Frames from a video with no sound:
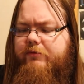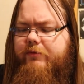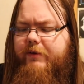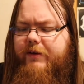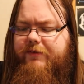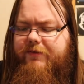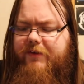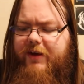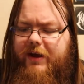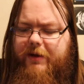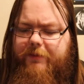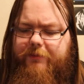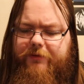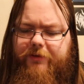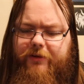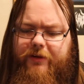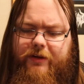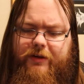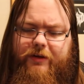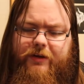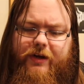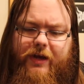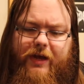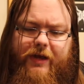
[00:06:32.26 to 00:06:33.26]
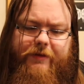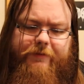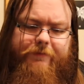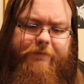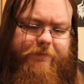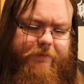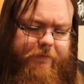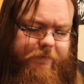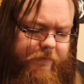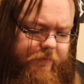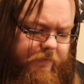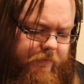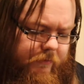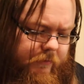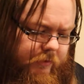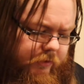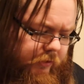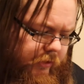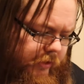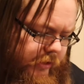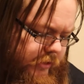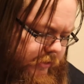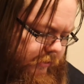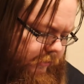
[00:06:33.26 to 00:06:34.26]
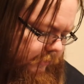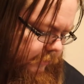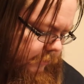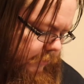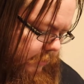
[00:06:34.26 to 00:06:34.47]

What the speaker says: Revamped, and you got Creatures of